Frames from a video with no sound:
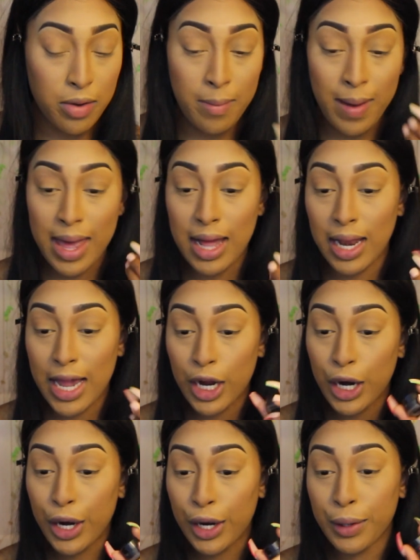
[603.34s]
in with my LA
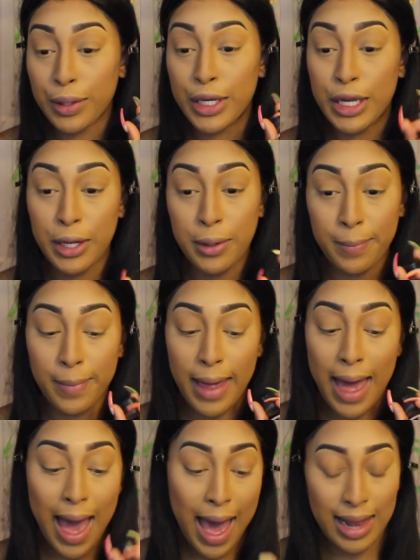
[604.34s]
Girl Dip
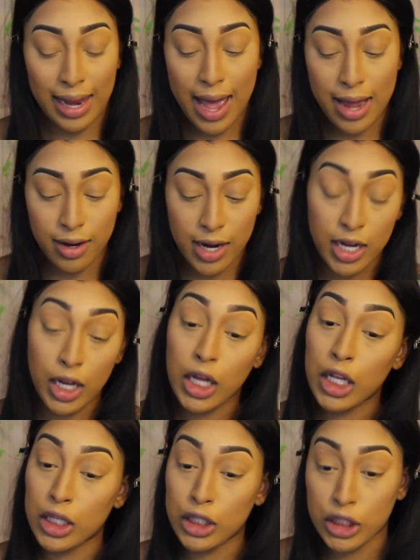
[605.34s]
eyeliner in the
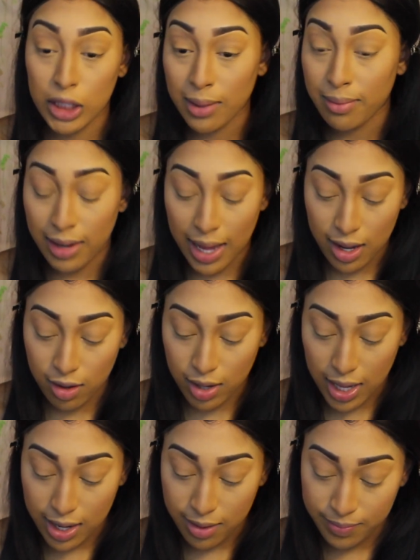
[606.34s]
color Jet Black,
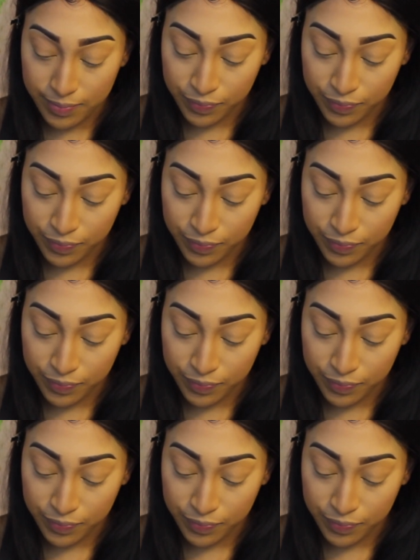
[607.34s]
okay?